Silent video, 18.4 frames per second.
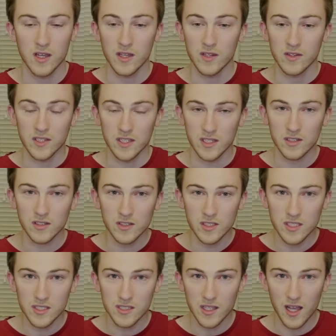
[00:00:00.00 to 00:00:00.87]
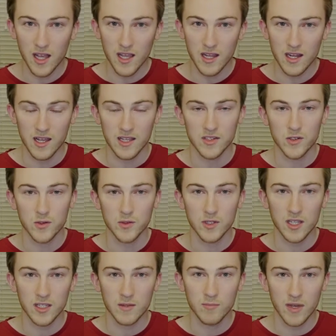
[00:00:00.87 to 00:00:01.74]
The Italy side I do
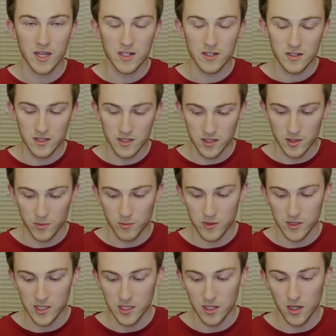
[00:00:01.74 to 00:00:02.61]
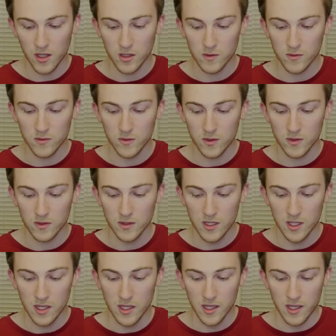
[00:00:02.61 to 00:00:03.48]
like better. It's pretty colorful,
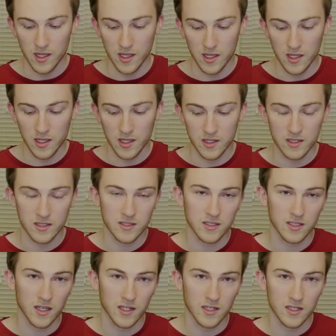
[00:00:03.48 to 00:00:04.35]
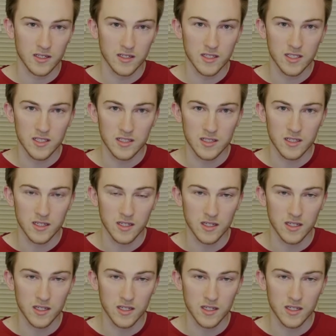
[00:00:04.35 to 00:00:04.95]
and it's got a neat